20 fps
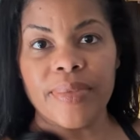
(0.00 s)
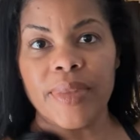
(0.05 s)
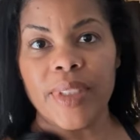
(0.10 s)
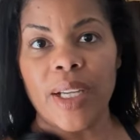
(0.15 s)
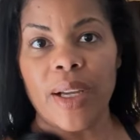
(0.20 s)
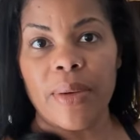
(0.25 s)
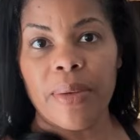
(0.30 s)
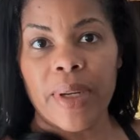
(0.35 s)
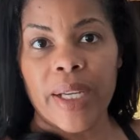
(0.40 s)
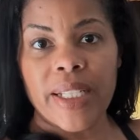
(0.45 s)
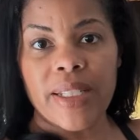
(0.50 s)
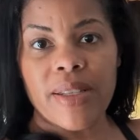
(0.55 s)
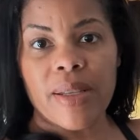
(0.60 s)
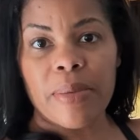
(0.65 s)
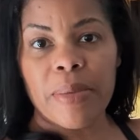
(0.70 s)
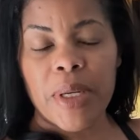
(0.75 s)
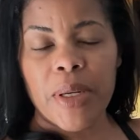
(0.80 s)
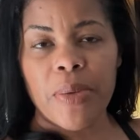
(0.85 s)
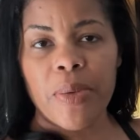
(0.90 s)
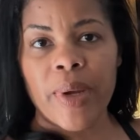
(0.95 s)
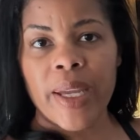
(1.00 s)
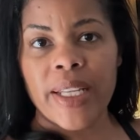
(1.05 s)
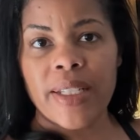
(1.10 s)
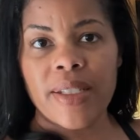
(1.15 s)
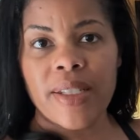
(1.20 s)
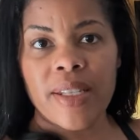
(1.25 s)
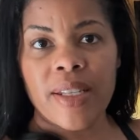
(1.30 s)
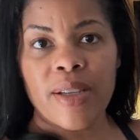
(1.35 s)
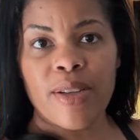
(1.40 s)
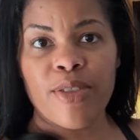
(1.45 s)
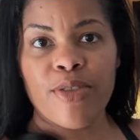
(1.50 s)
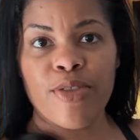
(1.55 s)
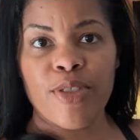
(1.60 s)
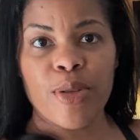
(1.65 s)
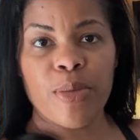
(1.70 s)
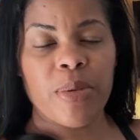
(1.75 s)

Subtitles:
All right, so I'm gonna wait until a few